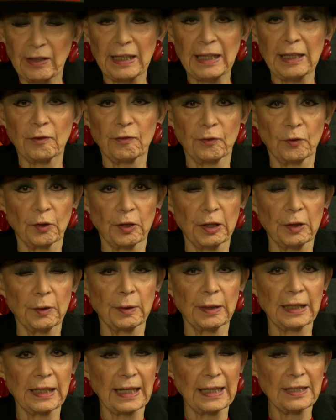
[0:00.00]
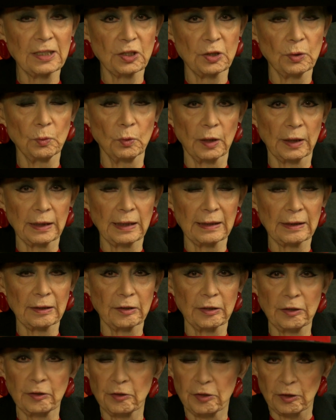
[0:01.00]
here for you in case you want it or
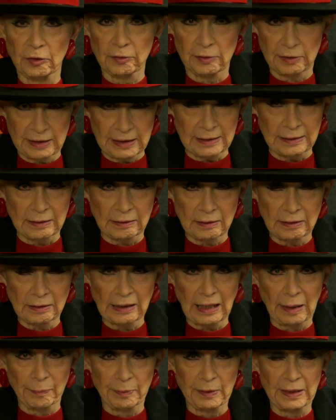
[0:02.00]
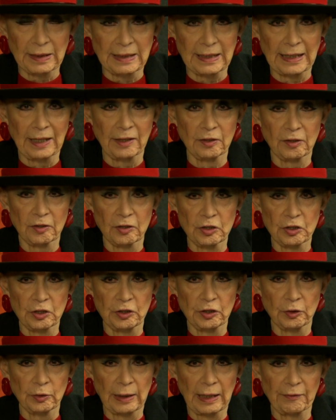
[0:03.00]
you didn't copy it down because you
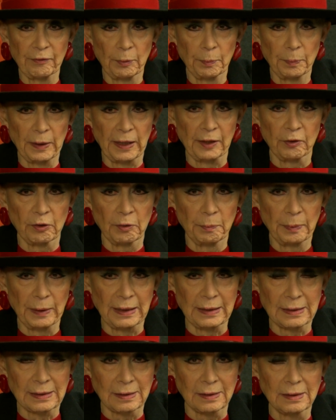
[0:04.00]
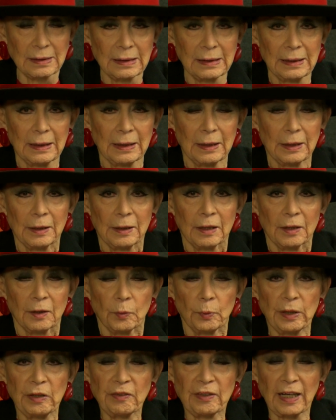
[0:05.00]
don't have a pen or a pencil.
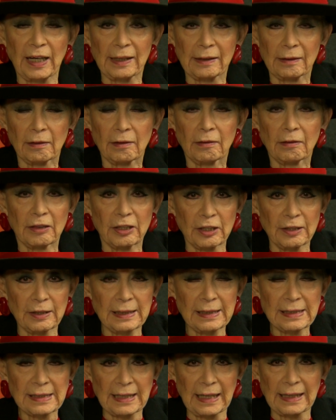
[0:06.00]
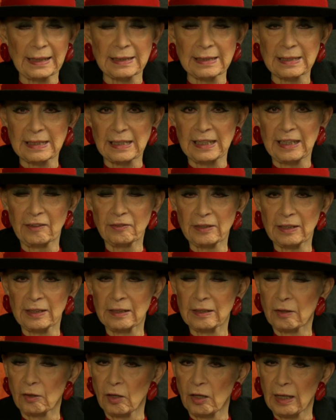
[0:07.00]
We've got 30 seconds left,
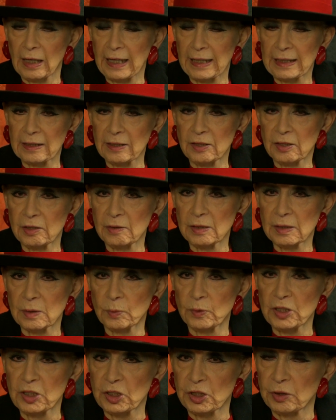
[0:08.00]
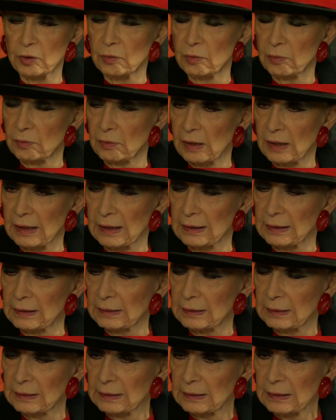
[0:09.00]
and all I can do is wish you
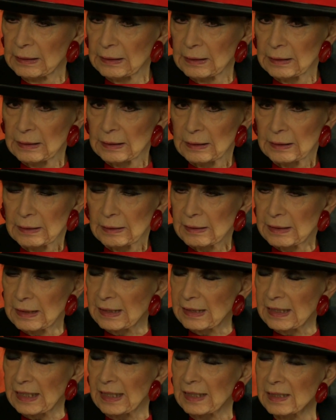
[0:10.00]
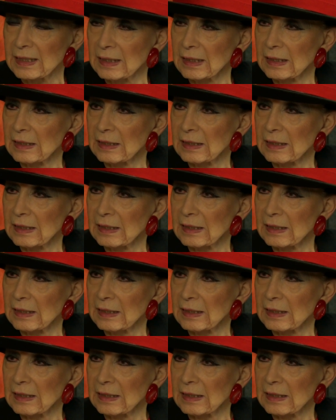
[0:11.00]
success.